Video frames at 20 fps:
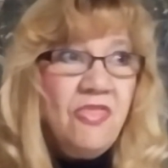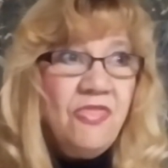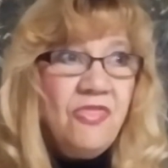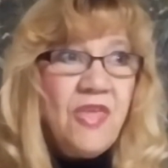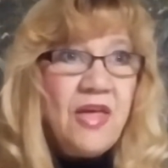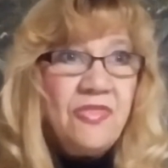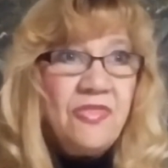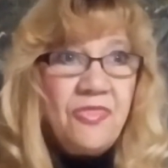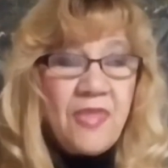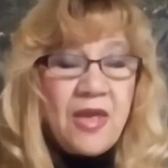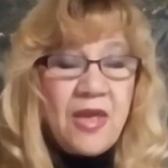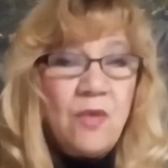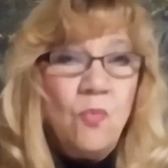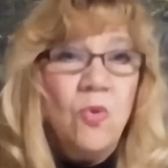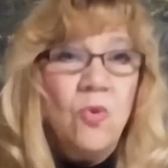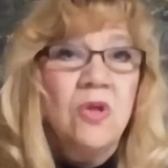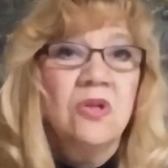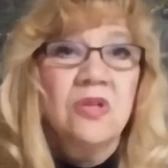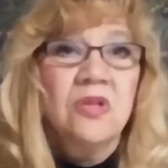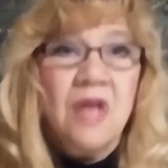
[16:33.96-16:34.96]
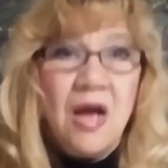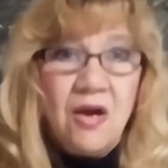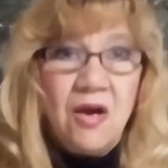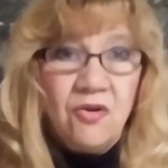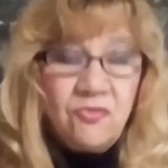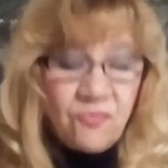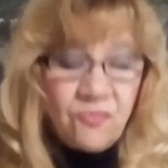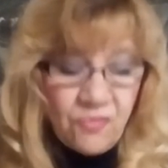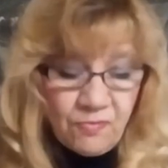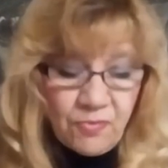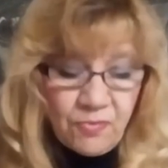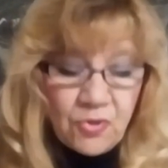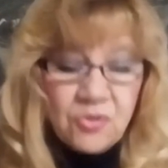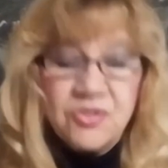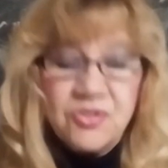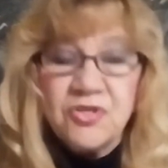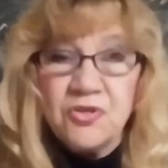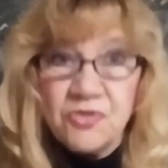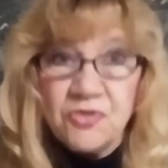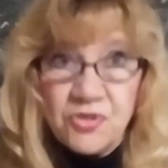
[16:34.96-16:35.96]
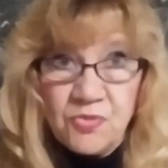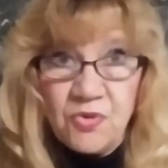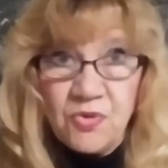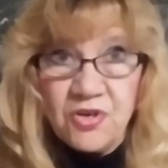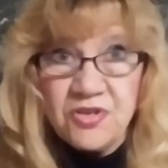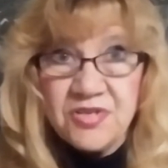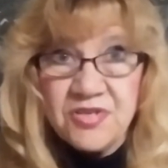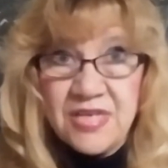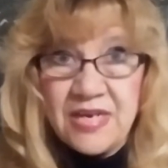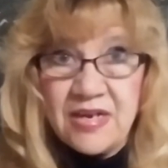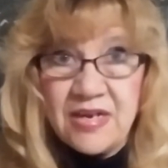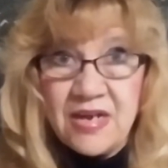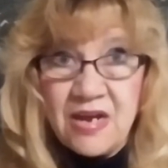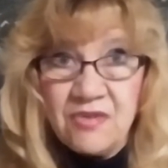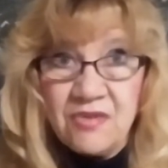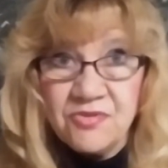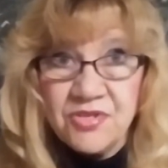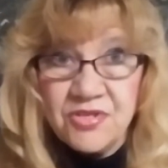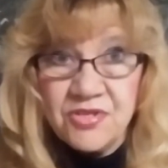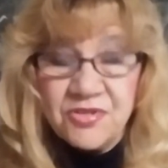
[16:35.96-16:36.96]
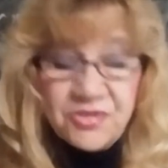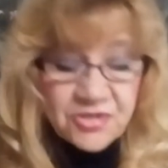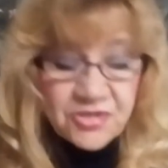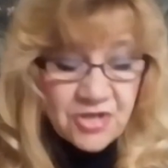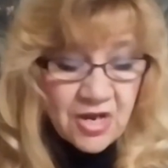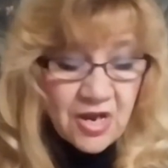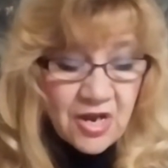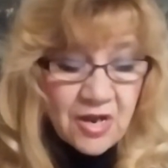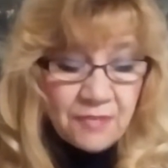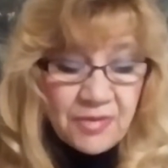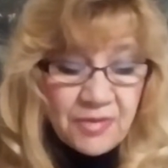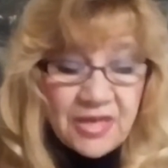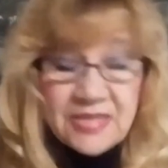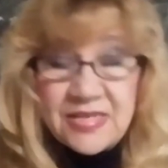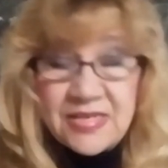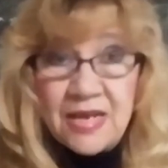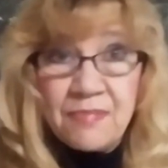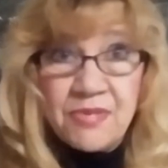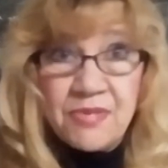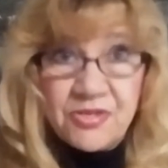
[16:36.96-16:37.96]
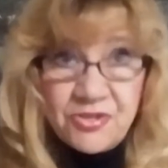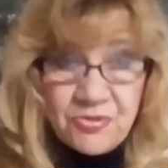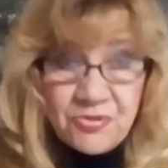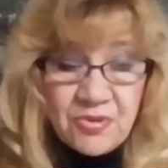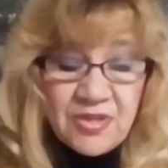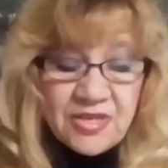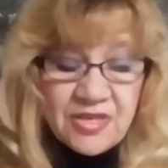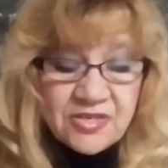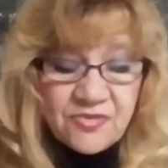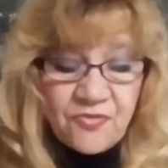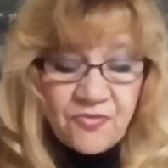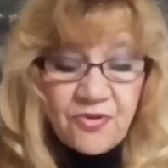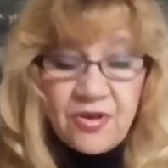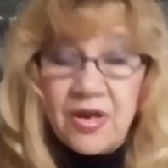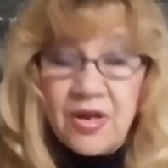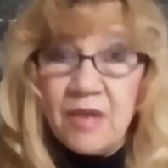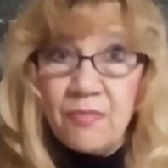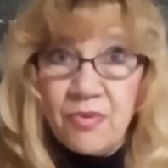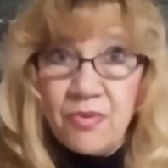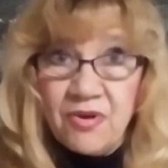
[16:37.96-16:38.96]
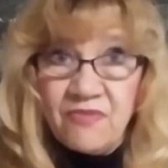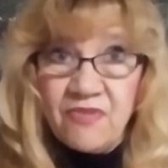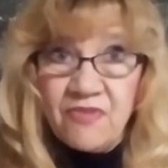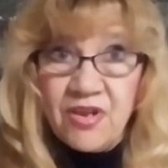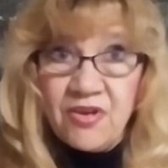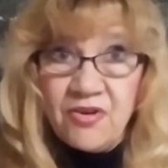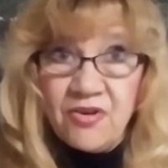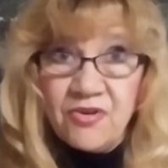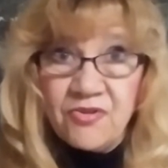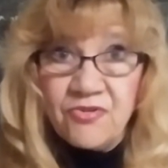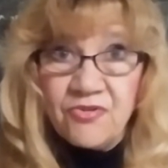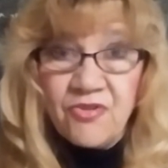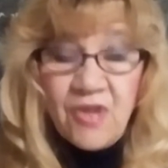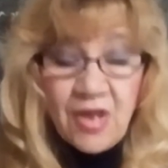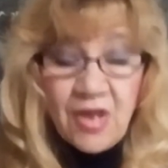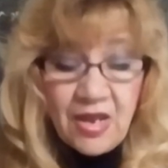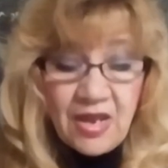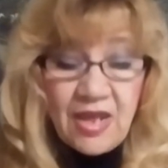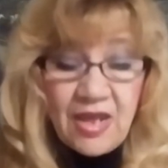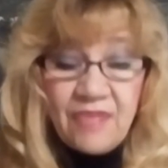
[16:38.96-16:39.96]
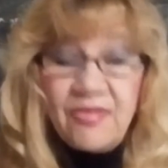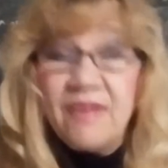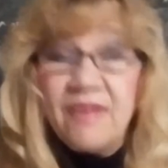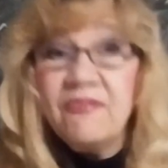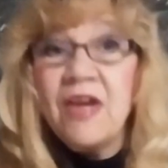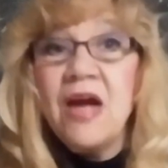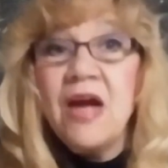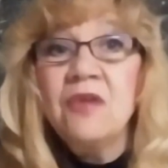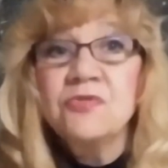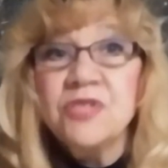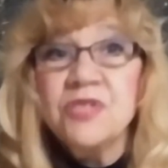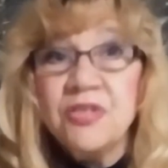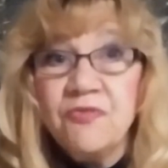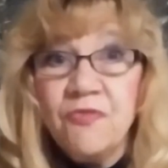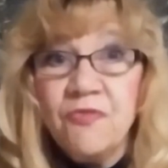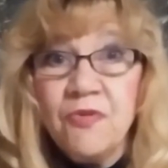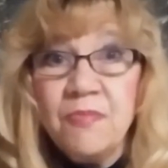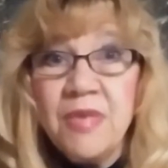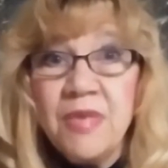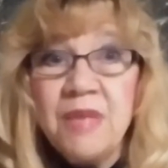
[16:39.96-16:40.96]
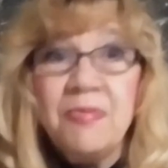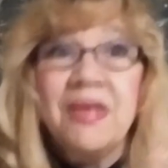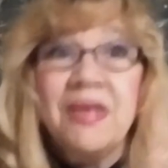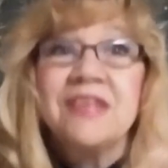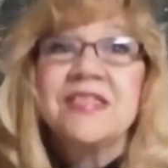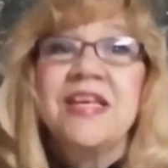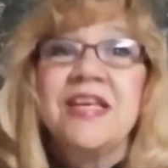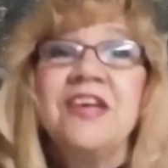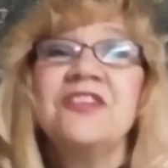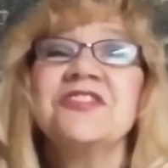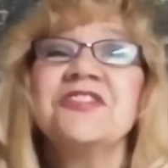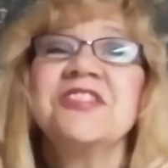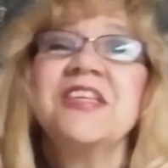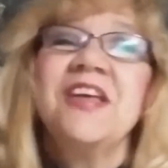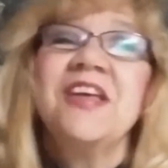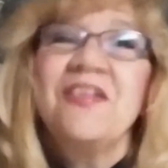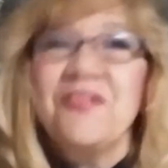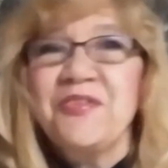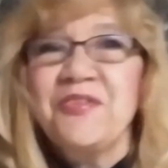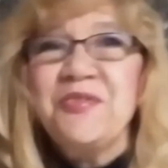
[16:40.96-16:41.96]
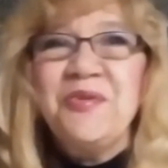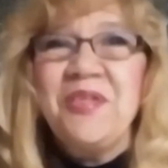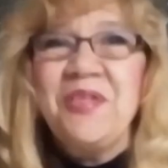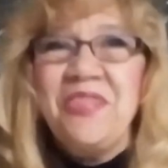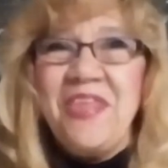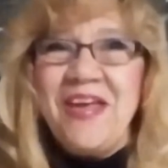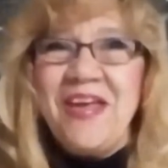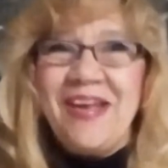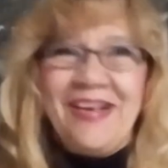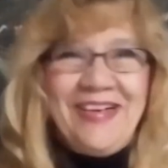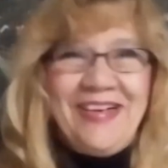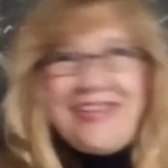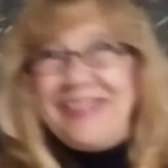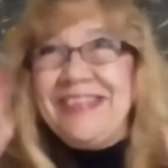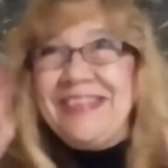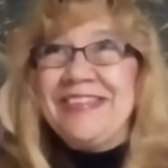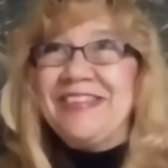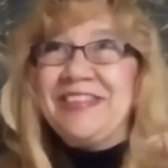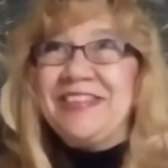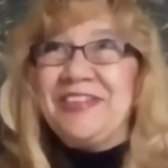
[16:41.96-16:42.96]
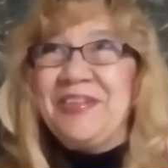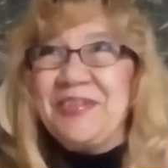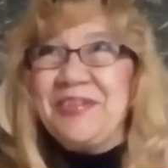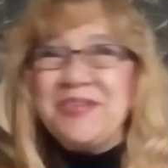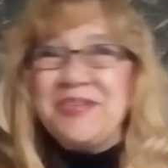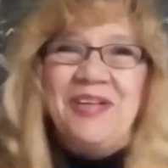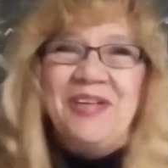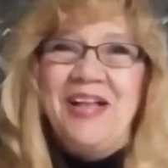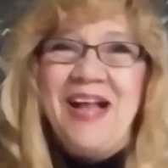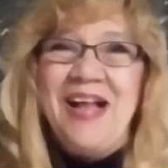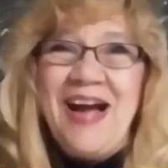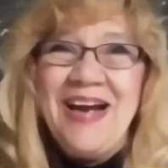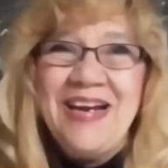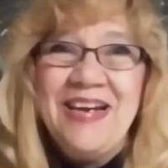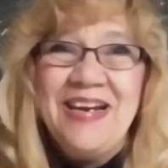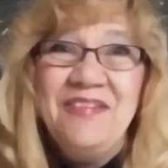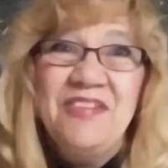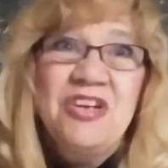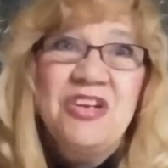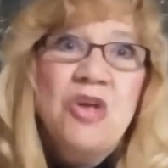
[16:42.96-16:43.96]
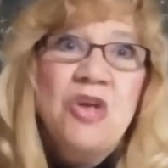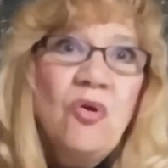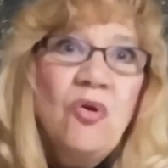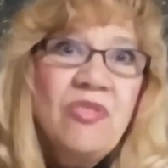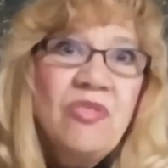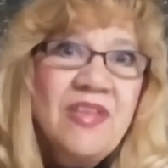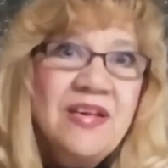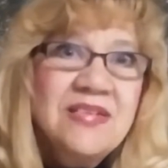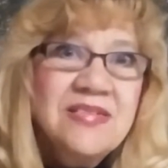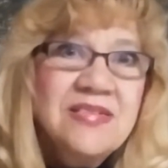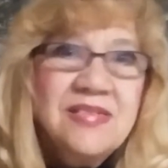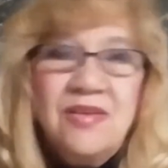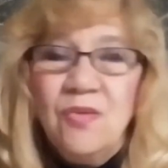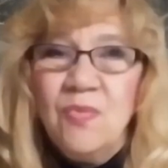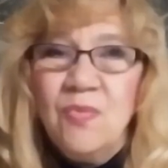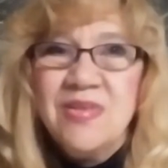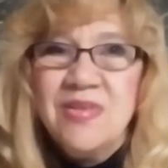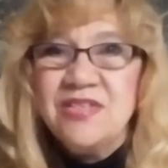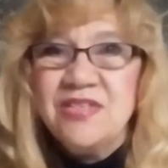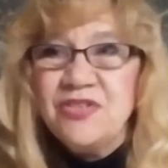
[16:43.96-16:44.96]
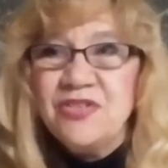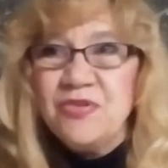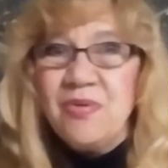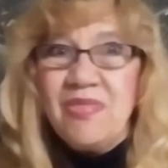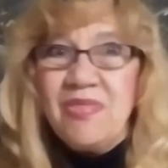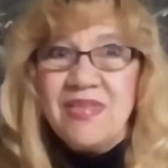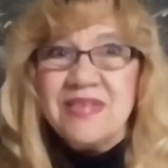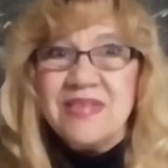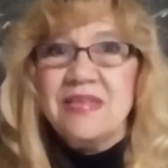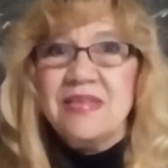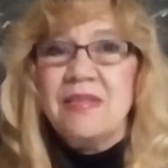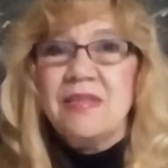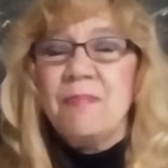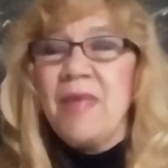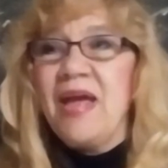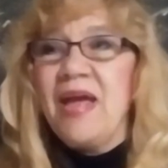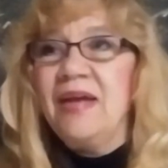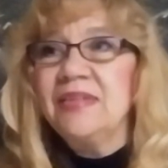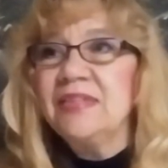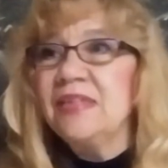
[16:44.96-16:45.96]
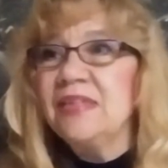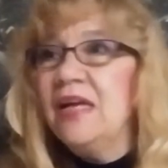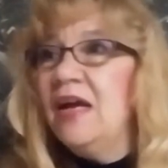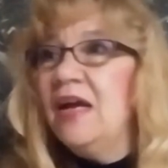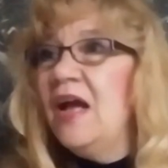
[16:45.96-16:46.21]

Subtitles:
that they will count for both social workers and counselors because I've been doing this for a number of years and they've counted for me because here's the other cool thing. This is so cool. I didn't even know this, wasn't doing this in the past.